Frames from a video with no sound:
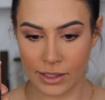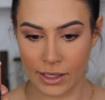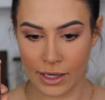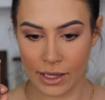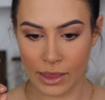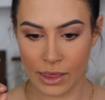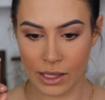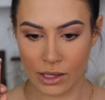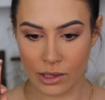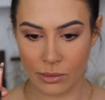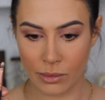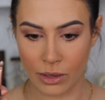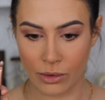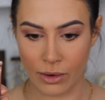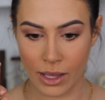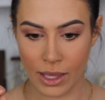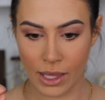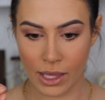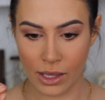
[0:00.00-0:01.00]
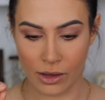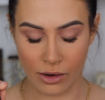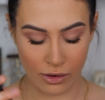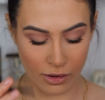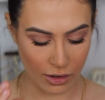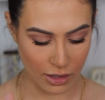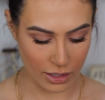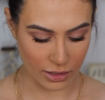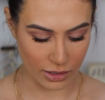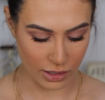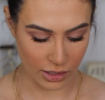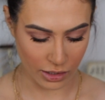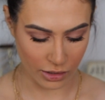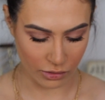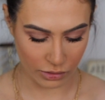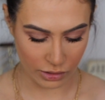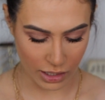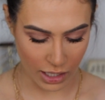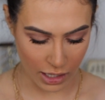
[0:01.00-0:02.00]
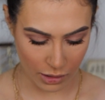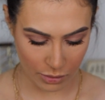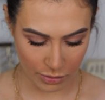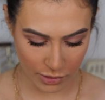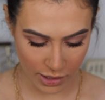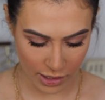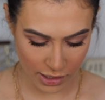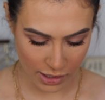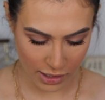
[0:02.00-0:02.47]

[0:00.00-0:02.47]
like this one right here. It has a little tip,